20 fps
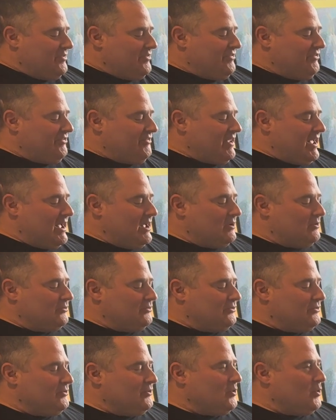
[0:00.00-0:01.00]

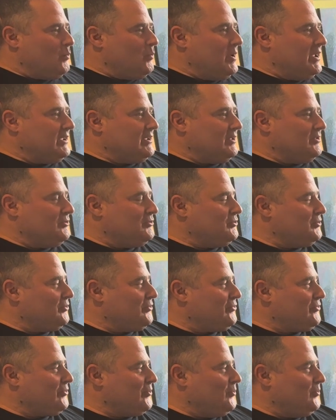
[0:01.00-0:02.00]
sounds awakens your
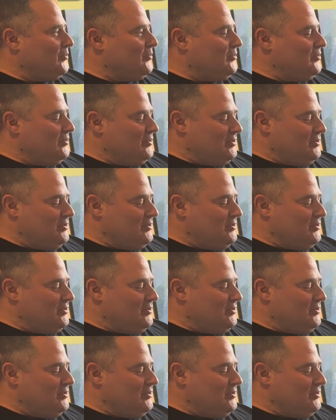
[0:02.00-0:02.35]
soul?